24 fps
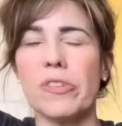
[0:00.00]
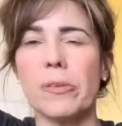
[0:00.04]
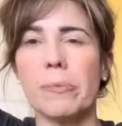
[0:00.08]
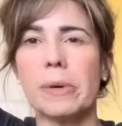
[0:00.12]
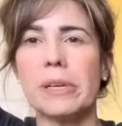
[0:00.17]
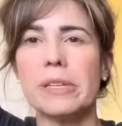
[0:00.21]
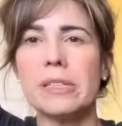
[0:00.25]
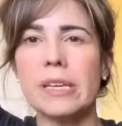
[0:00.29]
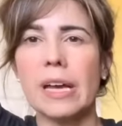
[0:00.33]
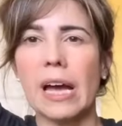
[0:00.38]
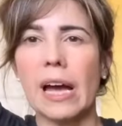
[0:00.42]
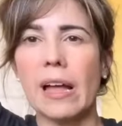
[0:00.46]
a
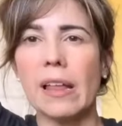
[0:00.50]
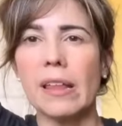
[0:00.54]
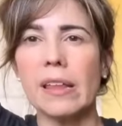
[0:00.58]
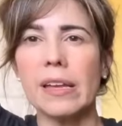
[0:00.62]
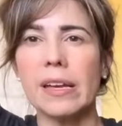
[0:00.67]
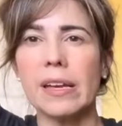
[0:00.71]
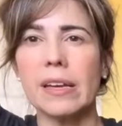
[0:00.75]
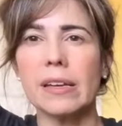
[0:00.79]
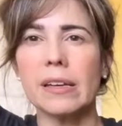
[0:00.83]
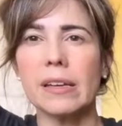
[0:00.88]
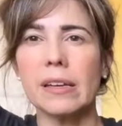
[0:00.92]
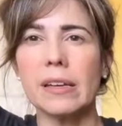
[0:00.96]

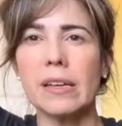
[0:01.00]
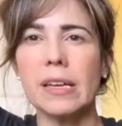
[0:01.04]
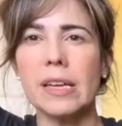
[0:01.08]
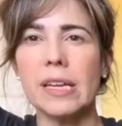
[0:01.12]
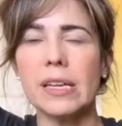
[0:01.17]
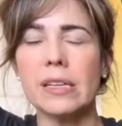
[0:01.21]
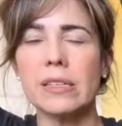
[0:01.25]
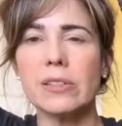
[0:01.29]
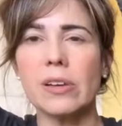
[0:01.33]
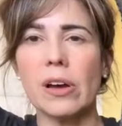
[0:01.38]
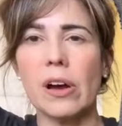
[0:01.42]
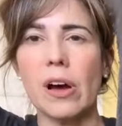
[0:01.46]
metallic
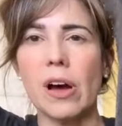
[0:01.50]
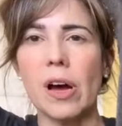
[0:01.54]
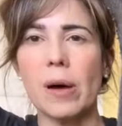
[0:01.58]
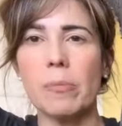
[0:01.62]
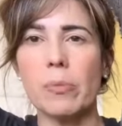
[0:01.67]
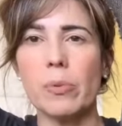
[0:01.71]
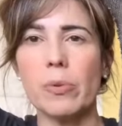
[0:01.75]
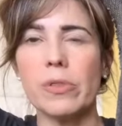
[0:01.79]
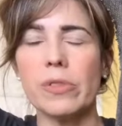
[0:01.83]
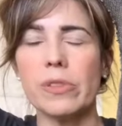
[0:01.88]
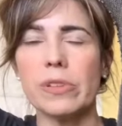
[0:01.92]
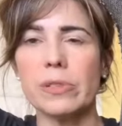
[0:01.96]
knit top
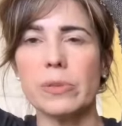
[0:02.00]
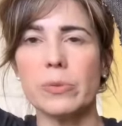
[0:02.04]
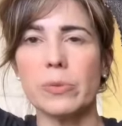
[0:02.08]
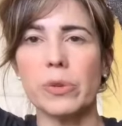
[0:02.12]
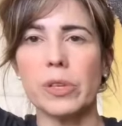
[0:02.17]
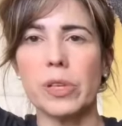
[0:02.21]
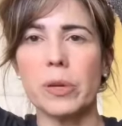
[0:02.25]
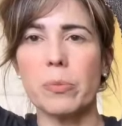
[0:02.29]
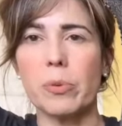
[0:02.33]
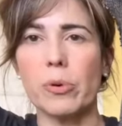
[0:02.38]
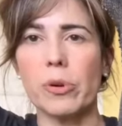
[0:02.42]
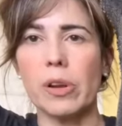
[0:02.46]
with this
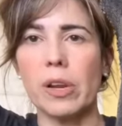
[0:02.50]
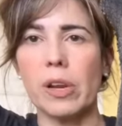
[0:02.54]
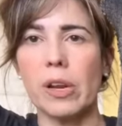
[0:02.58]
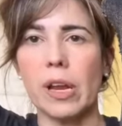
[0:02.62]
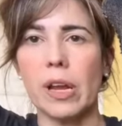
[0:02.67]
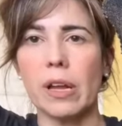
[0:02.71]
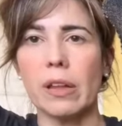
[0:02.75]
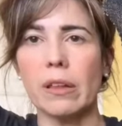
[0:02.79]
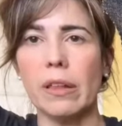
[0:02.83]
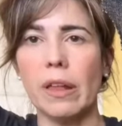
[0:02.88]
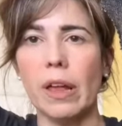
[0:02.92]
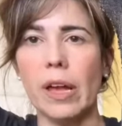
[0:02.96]
really pretty
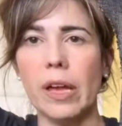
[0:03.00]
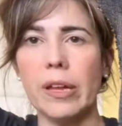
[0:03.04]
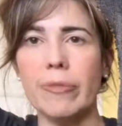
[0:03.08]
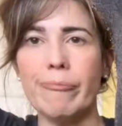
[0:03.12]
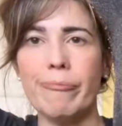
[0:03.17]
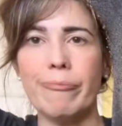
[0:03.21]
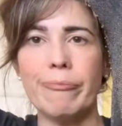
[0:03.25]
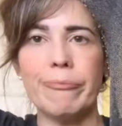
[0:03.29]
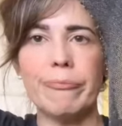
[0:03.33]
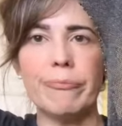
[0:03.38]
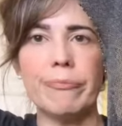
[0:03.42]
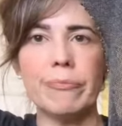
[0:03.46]
neckline.
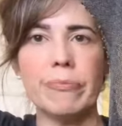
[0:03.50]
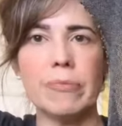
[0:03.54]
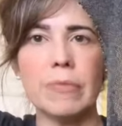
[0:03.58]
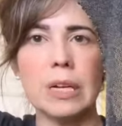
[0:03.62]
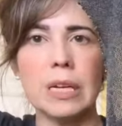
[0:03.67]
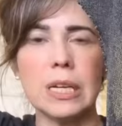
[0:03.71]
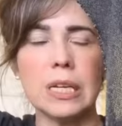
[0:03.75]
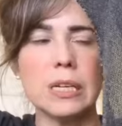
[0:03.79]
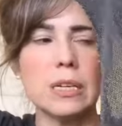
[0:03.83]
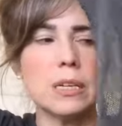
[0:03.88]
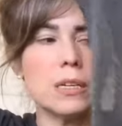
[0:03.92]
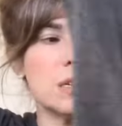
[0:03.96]

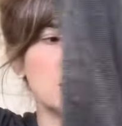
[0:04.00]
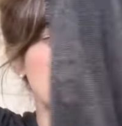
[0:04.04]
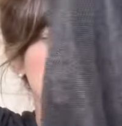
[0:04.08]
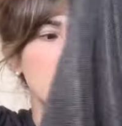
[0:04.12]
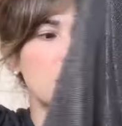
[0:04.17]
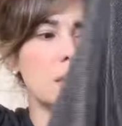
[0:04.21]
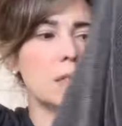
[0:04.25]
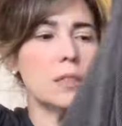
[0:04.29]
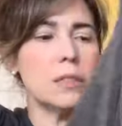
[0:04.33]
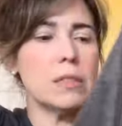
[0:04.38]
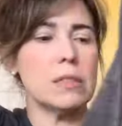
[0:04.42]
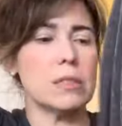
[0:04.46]

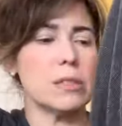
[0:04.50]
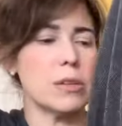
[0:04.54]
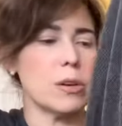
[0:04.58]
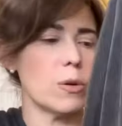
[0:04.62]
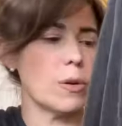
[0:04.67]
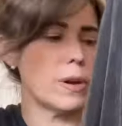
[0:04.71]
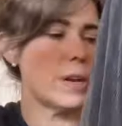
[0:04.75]
So